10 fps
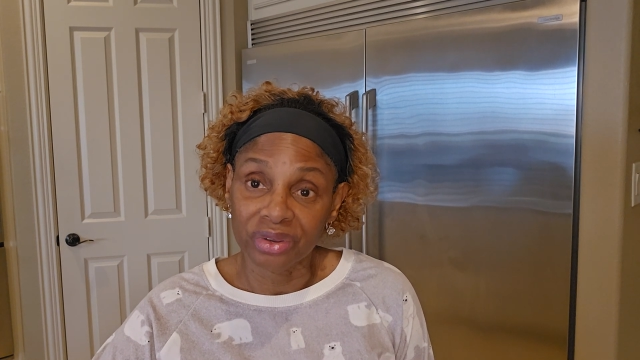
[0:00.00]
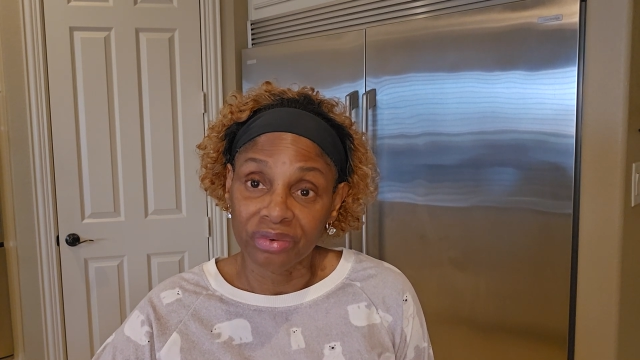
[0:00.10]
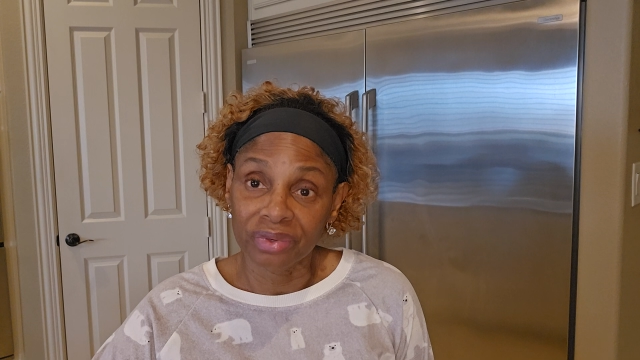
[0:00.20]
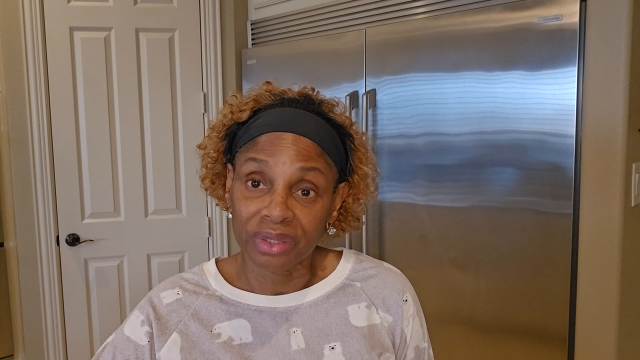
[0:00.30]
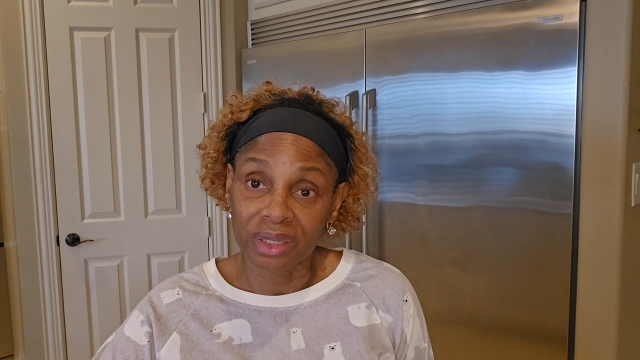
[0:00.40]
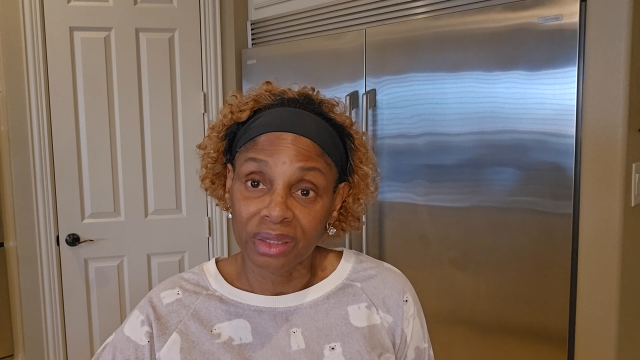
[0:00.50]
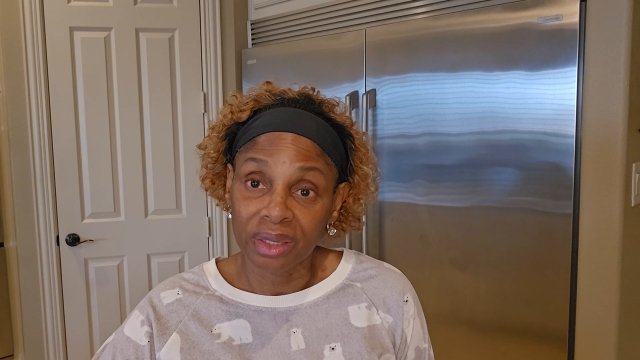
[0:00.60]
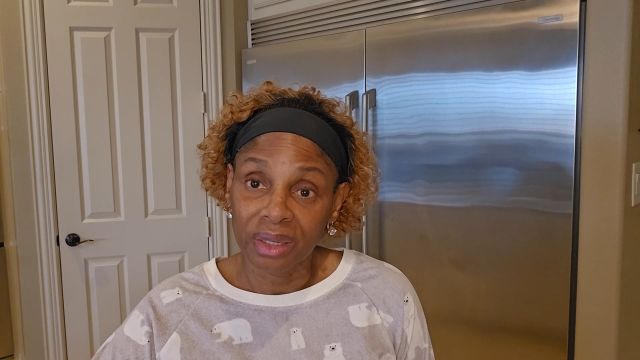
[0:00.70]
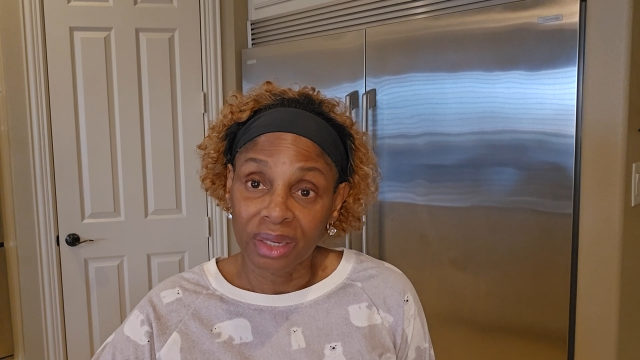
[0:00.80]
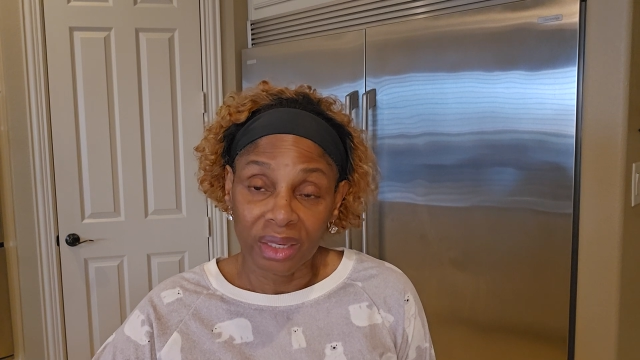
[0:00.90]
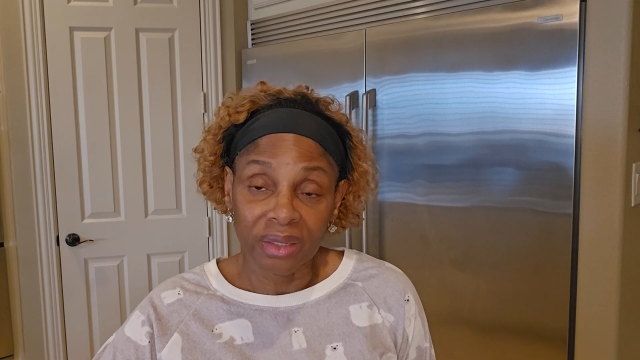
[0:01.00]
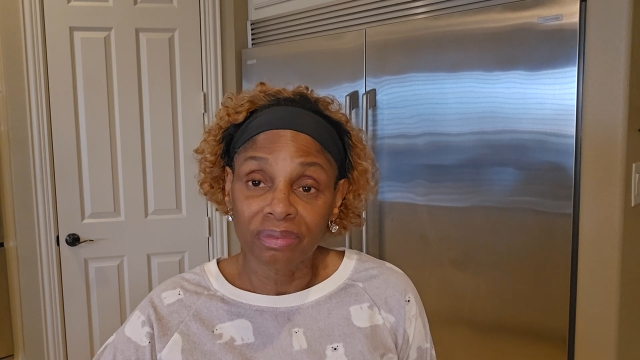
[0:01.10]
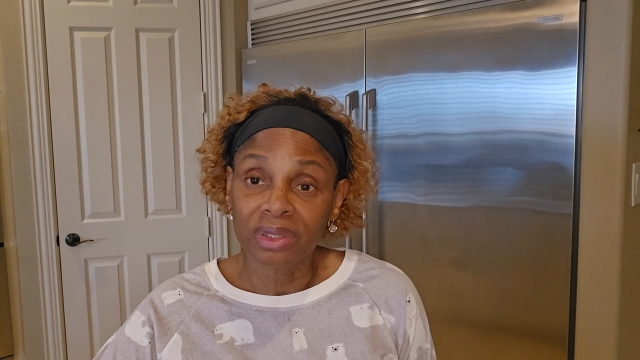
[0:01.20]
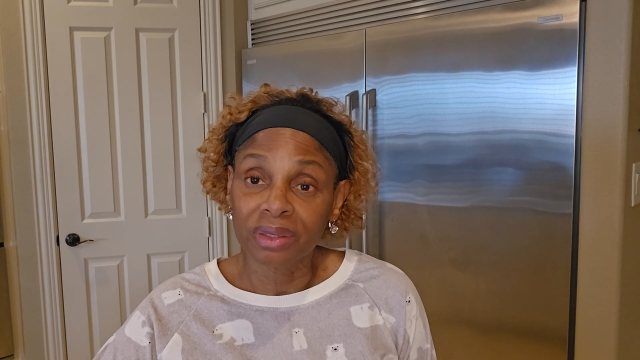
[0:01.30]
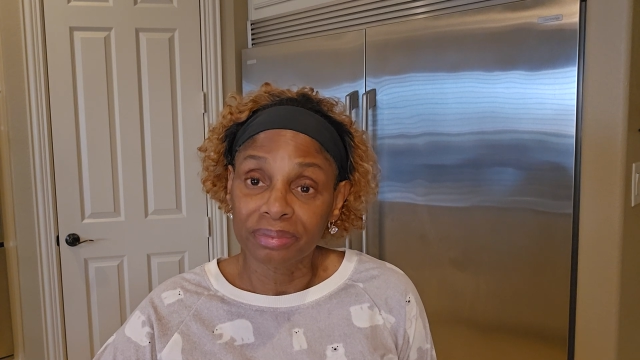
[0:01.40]
everything. I have
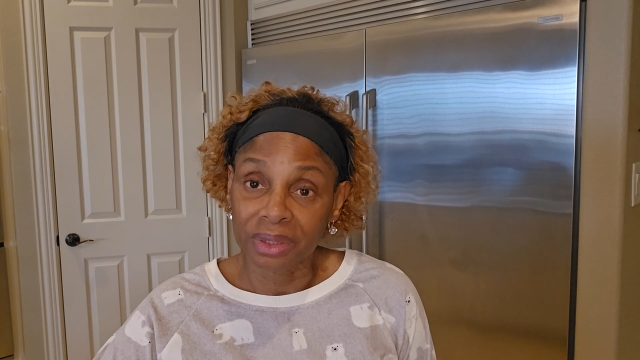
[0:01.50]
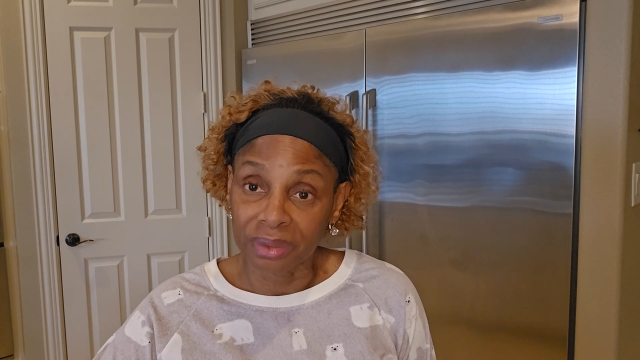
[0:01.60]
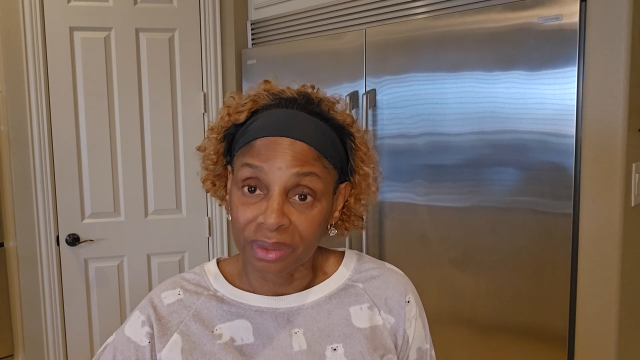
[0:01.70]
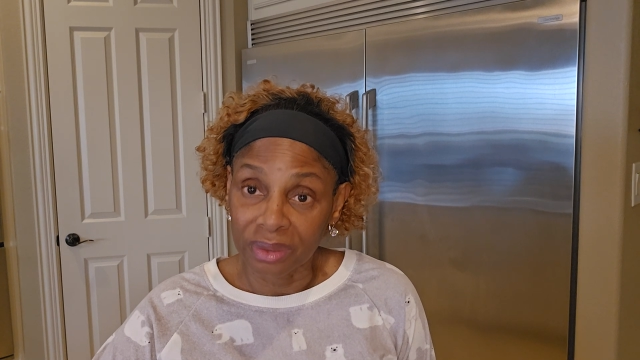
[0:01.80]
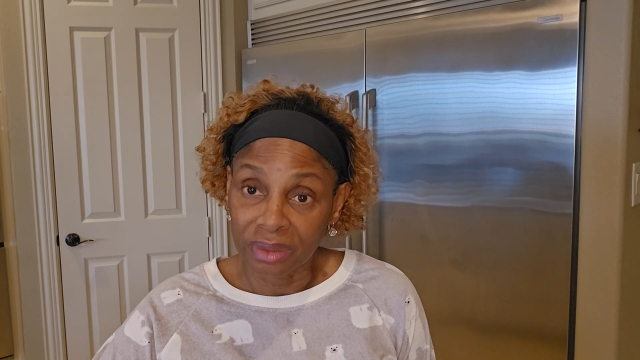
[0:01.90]
lived in